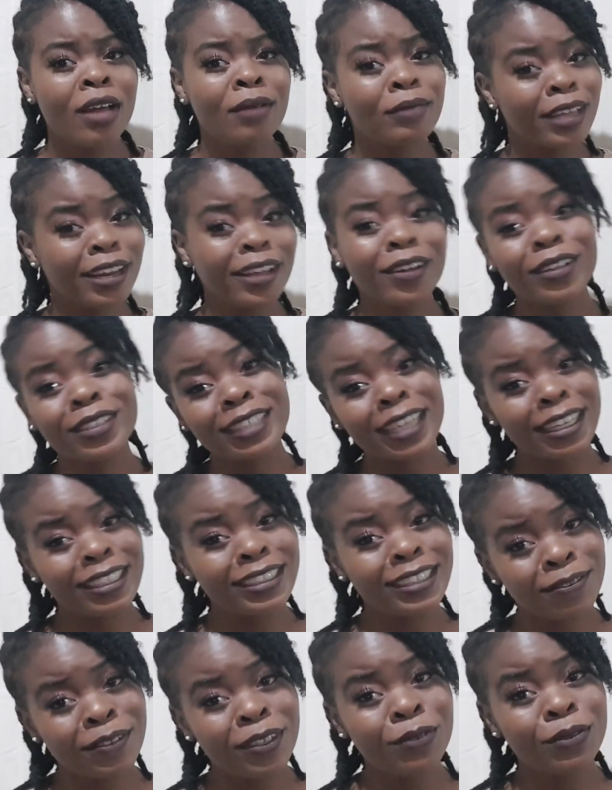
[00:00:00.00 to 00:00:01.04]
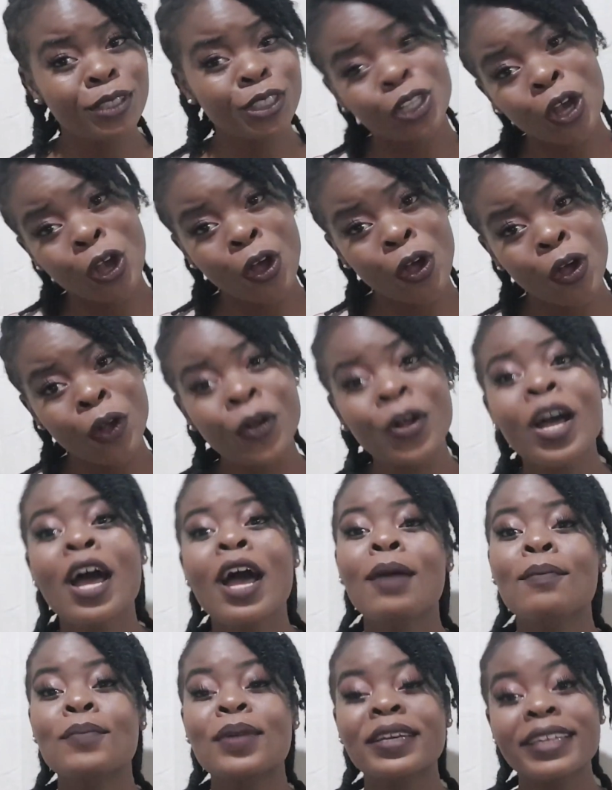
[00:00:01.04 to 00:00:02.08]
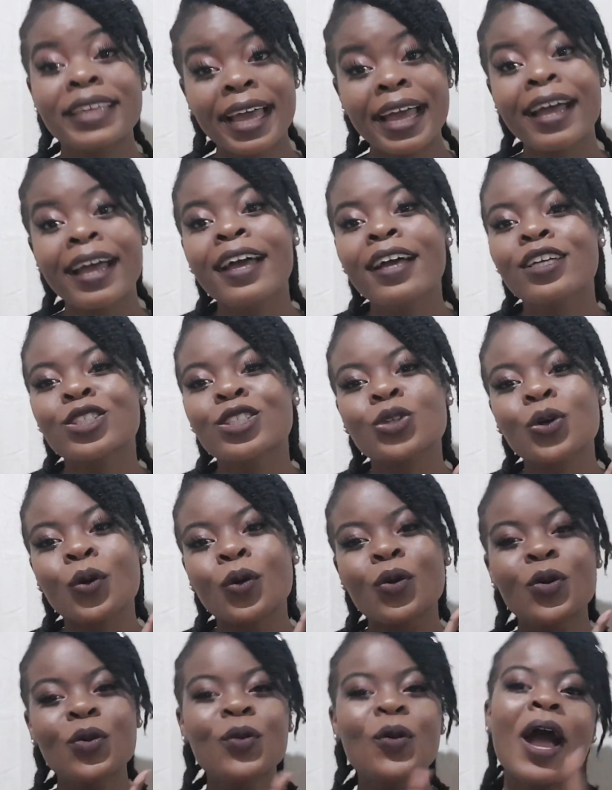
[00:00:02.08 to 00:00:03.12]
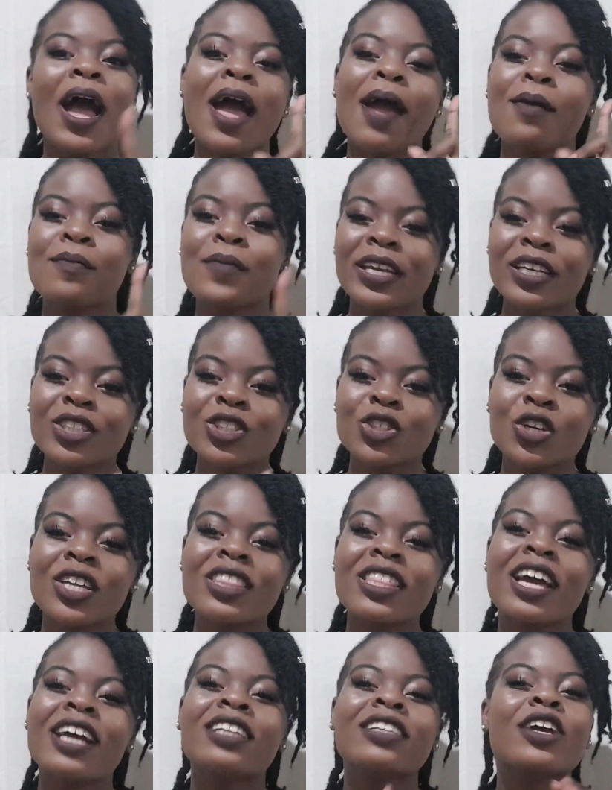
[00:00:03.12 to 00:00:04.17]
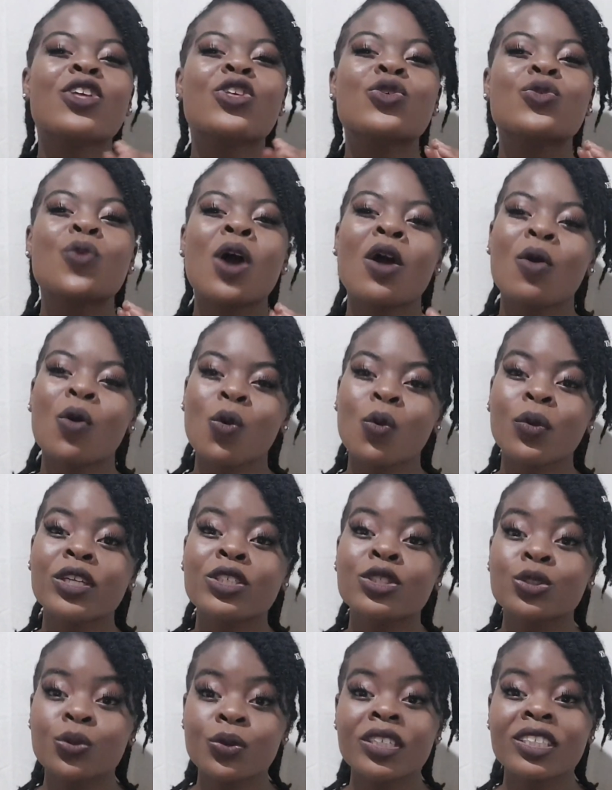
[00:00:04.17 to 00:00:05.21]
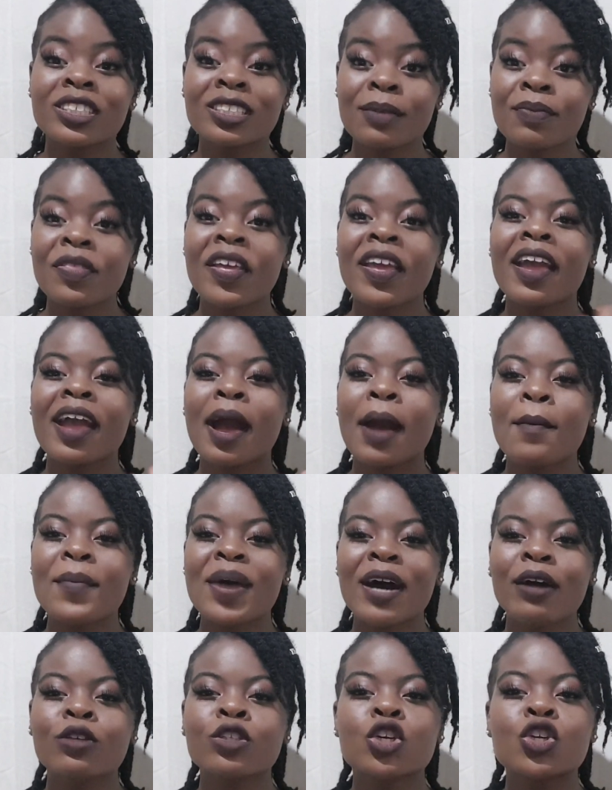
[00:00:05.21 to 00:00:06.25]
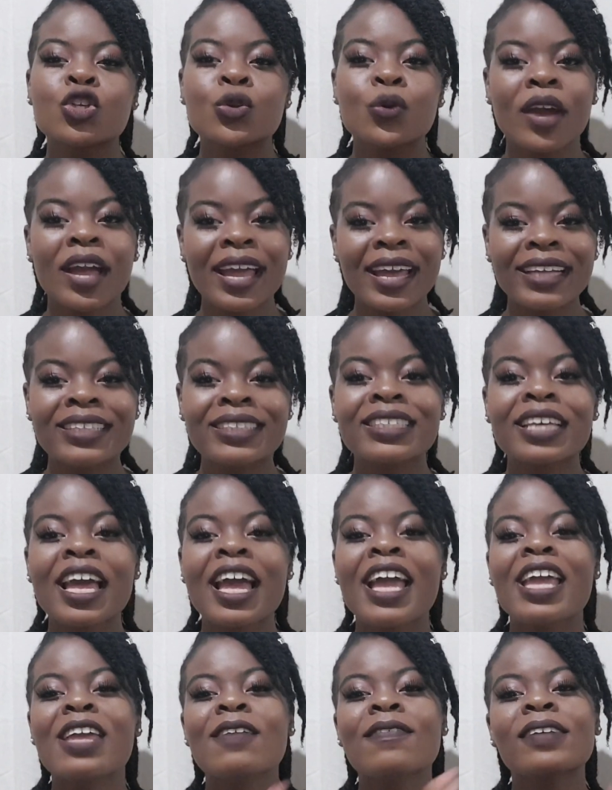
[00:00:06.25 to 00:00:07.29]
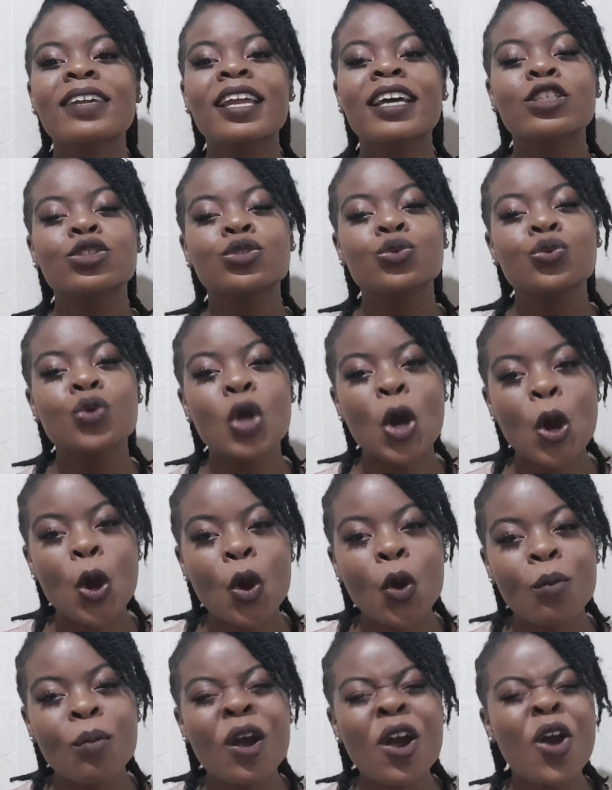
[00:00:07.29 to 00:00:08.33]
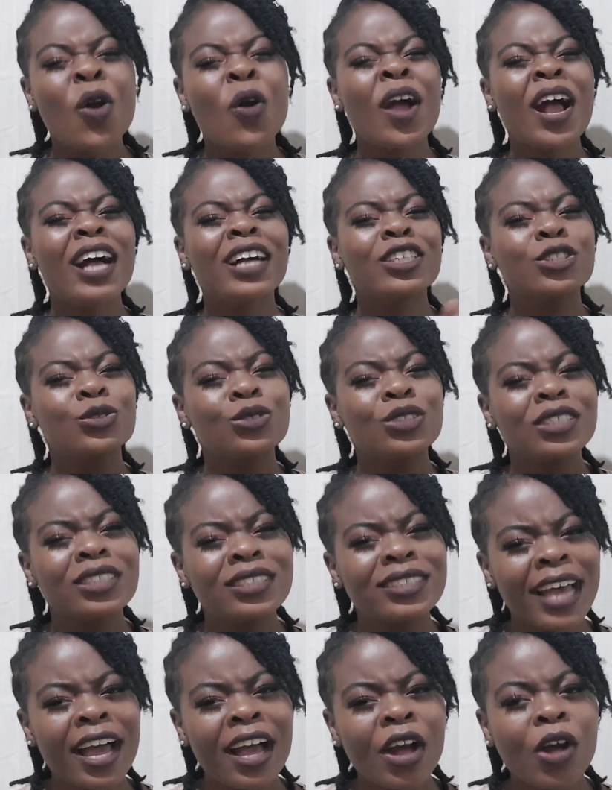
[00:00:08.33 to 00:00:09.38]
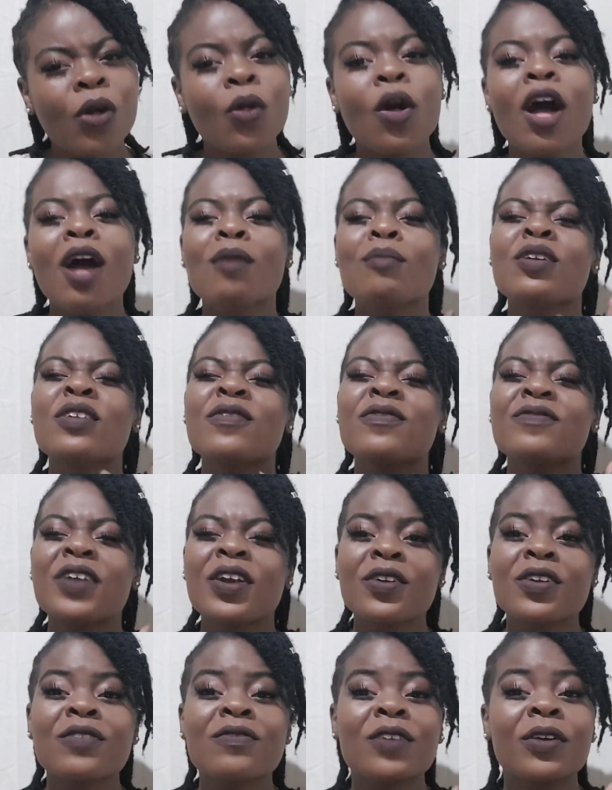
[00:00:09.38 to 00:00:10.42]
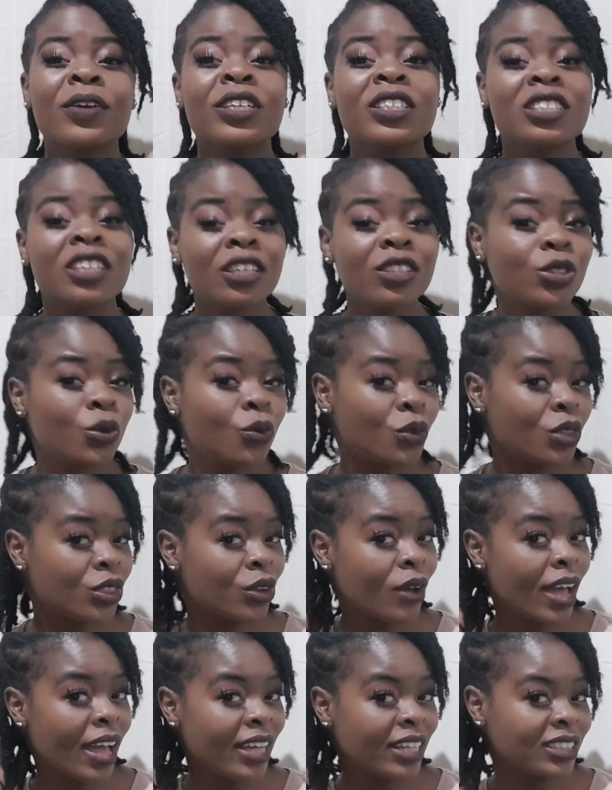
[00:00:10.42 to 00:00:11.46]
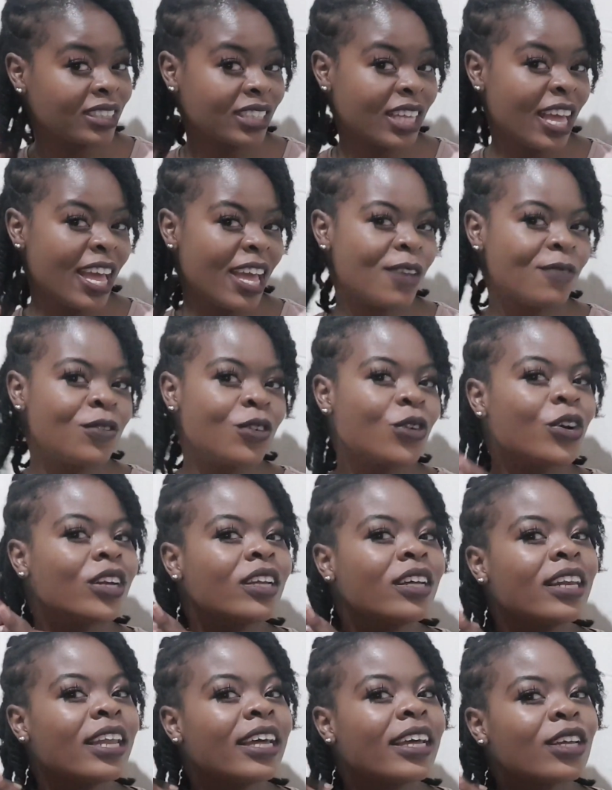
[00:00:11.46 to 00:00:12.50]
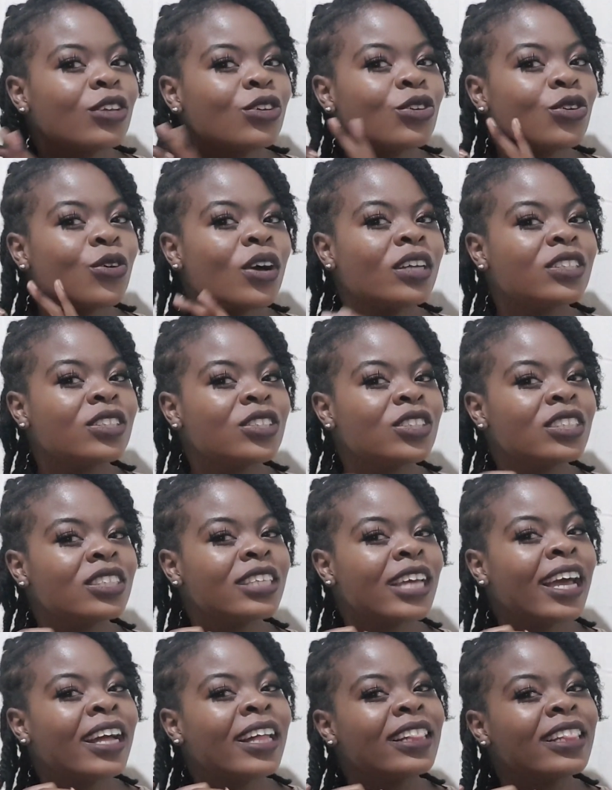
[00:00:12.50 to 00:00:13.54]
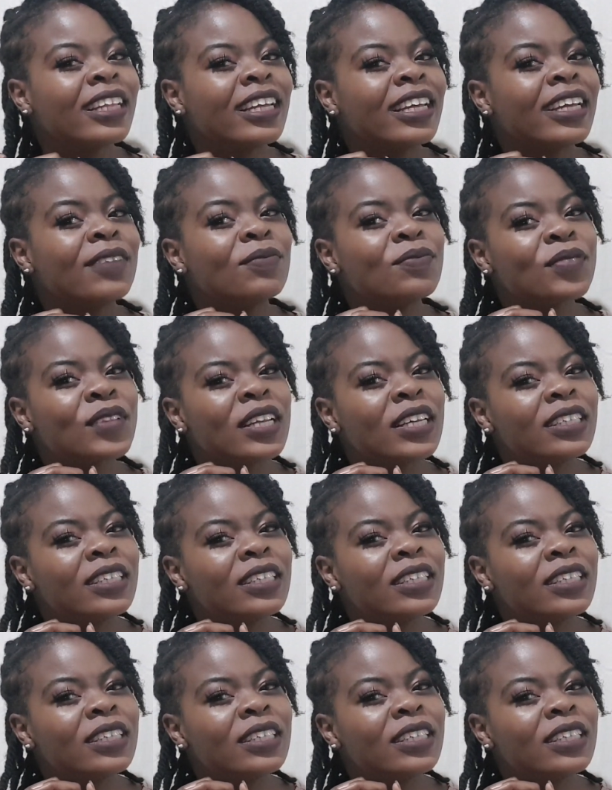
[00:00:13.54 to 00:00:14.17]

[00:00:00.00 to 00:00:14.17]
Being all scientific with y'all. But yeah, so make sure that you are always doing something about your ends. Even as you comb or as you detangle, be very, very gentle with your ends. If you're gonna, like, as you're detangling,